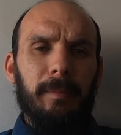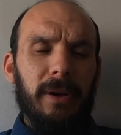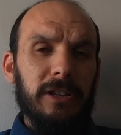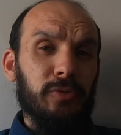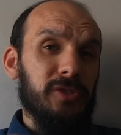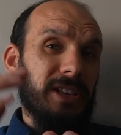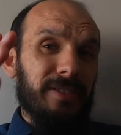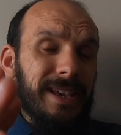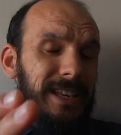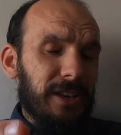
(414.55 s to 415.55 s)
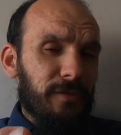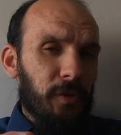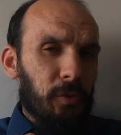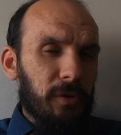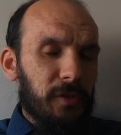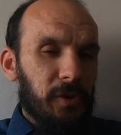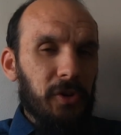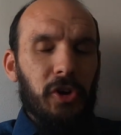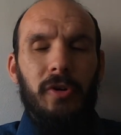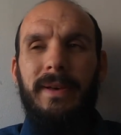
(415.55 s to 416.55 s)
But I just want to say thank you for all of your
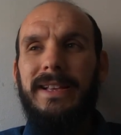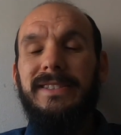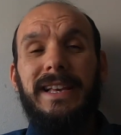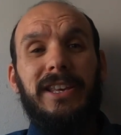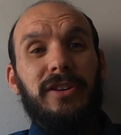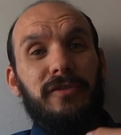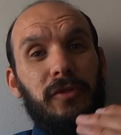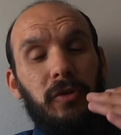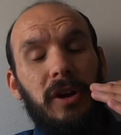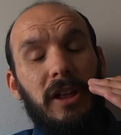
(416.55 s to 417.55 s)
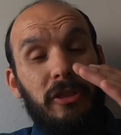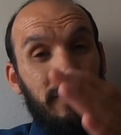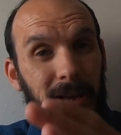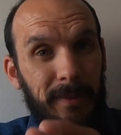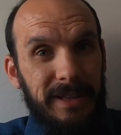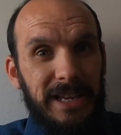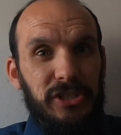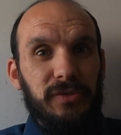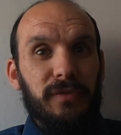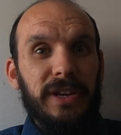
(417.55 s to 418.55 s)
comments. Thank you for the
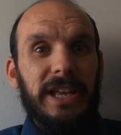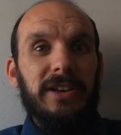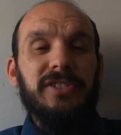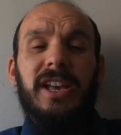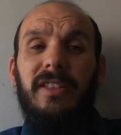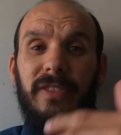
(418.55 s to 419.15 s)
recommendations for videos.